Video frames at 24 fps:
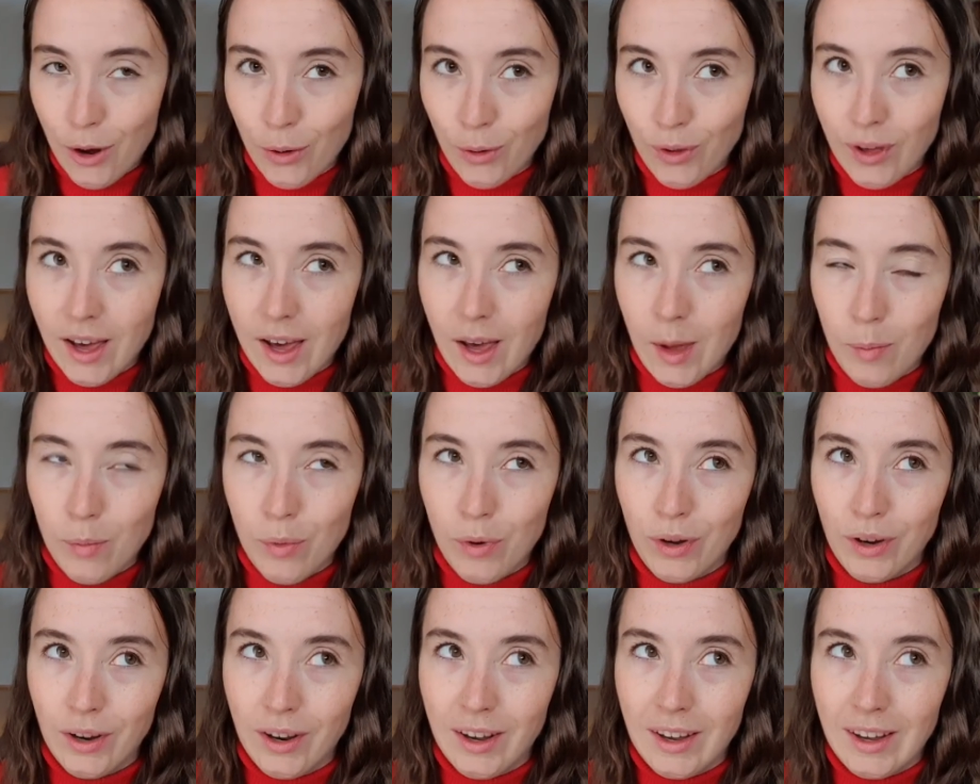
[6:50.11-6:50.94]
Okay,
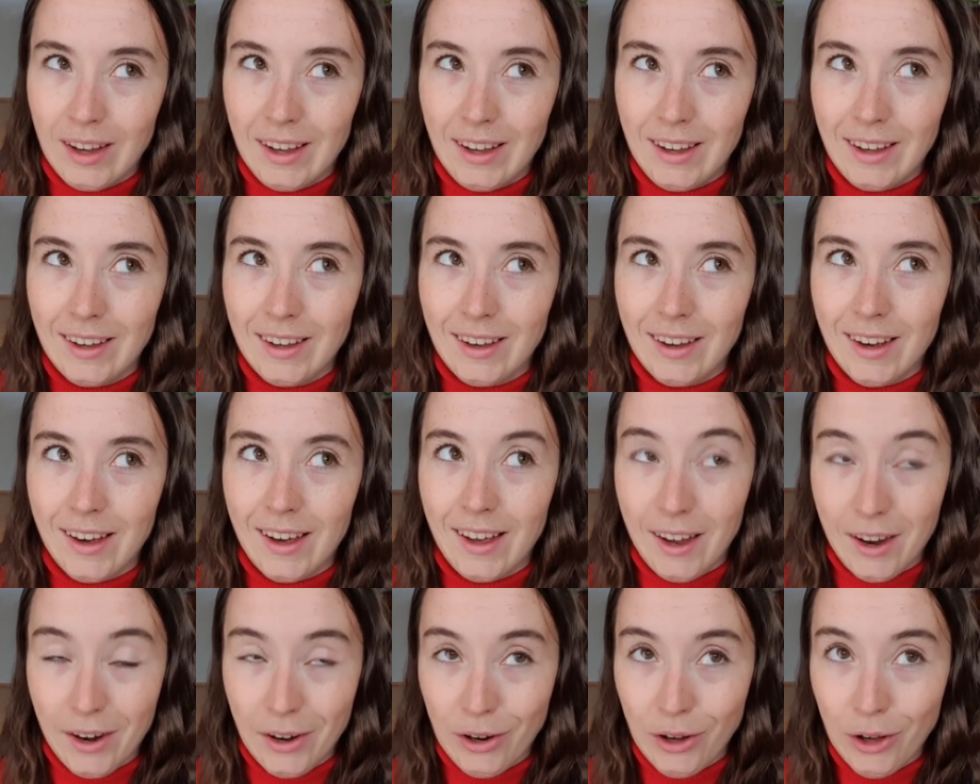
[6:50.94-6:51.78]
but like I
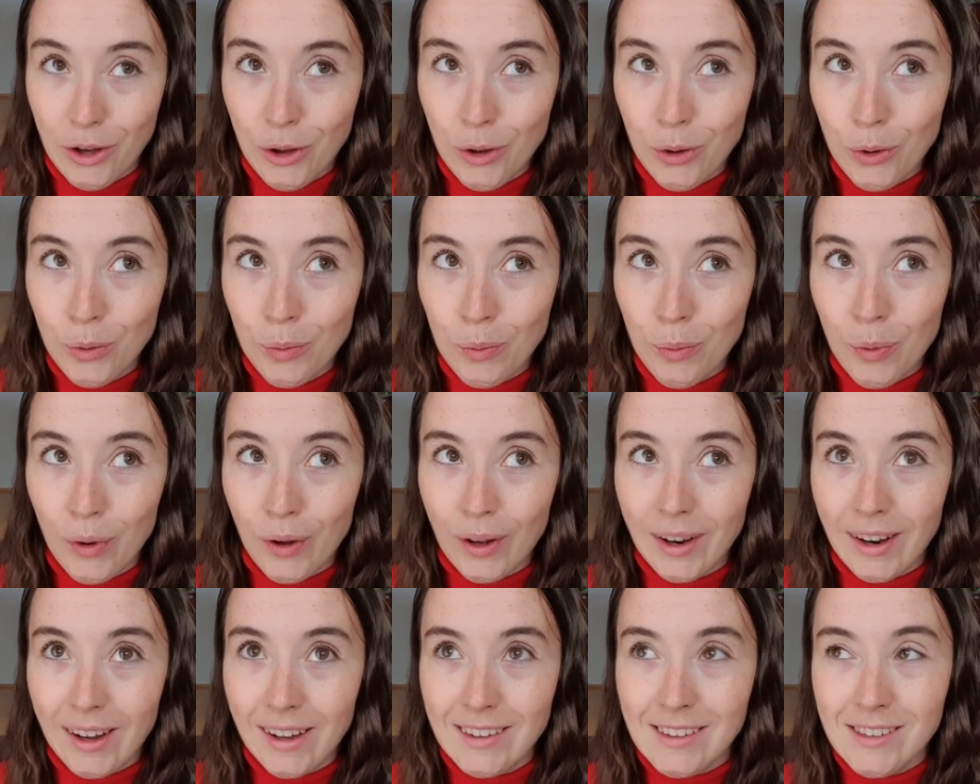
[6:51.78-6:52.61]
hear you,
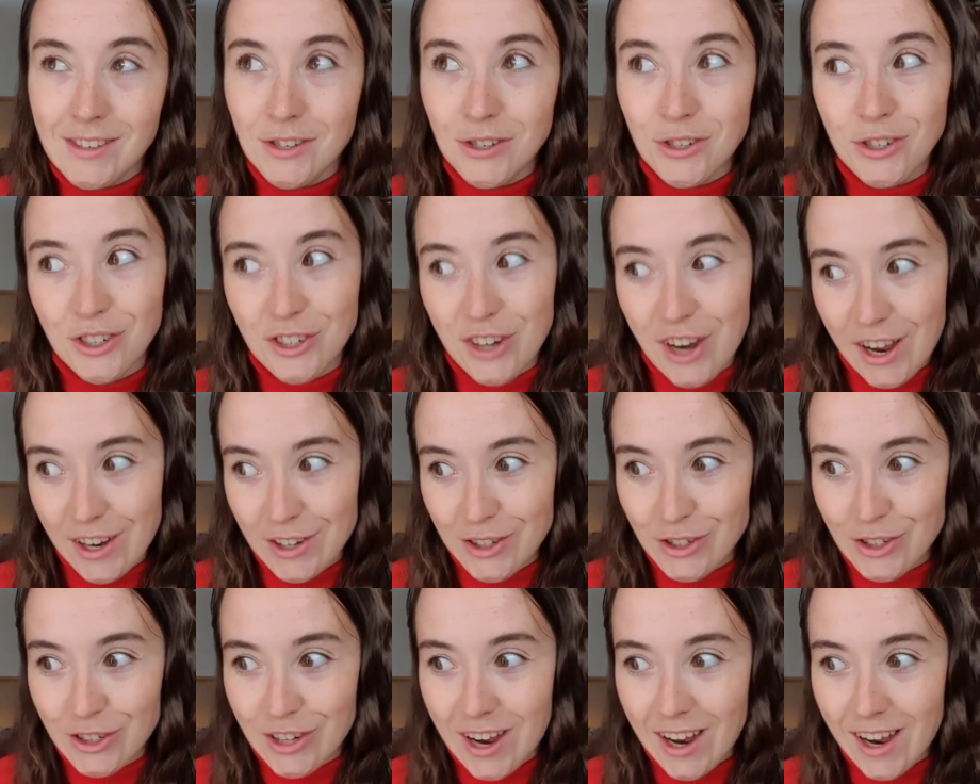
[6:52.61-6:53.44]
but let's
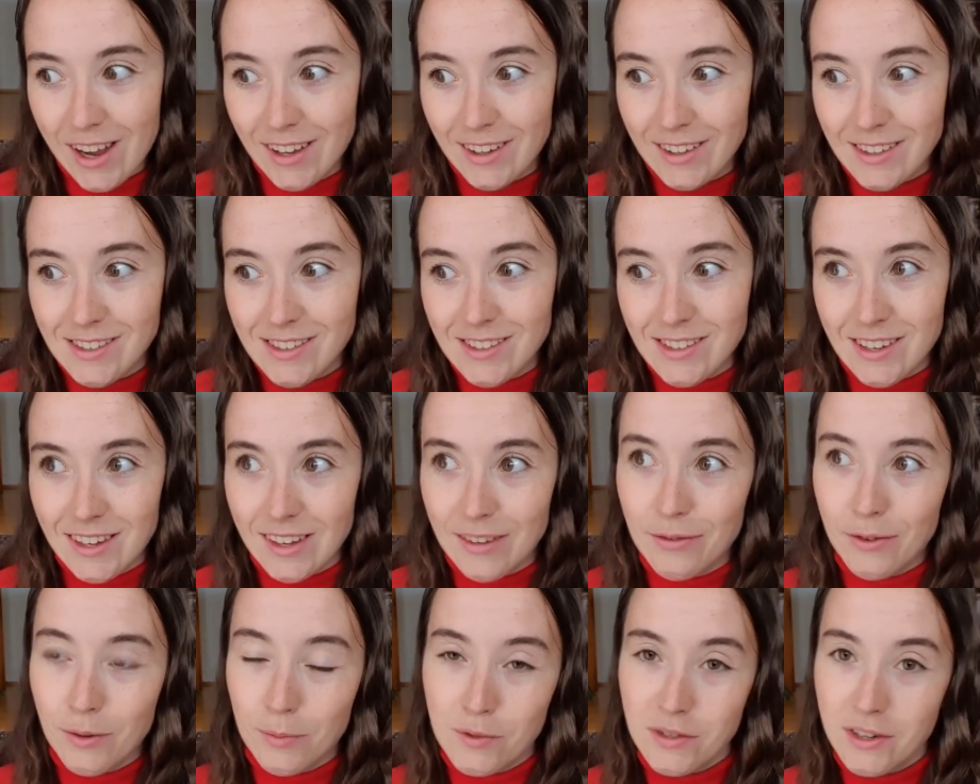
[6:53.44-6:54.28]
change that and
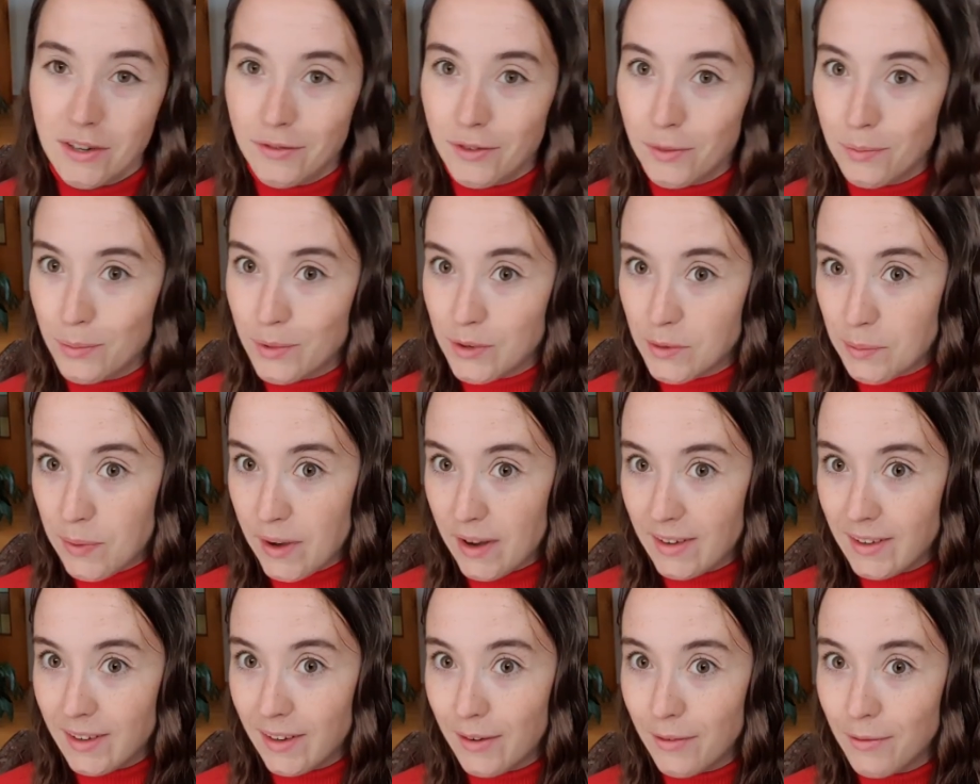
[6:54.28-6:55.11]
see from a different
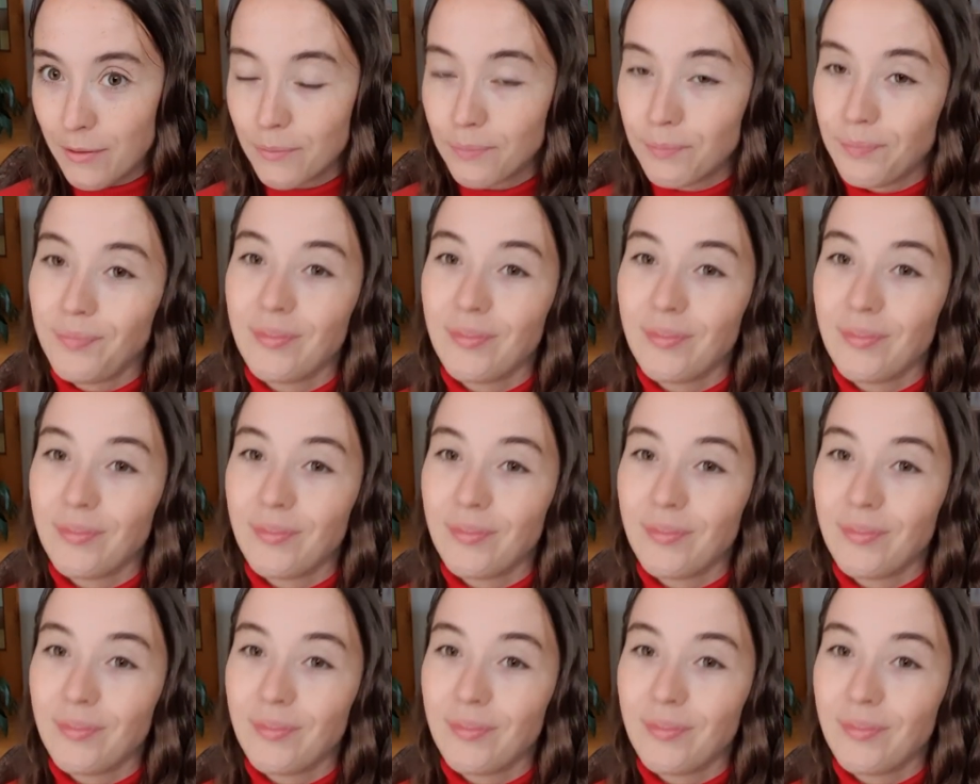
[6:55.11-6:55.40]
perspective.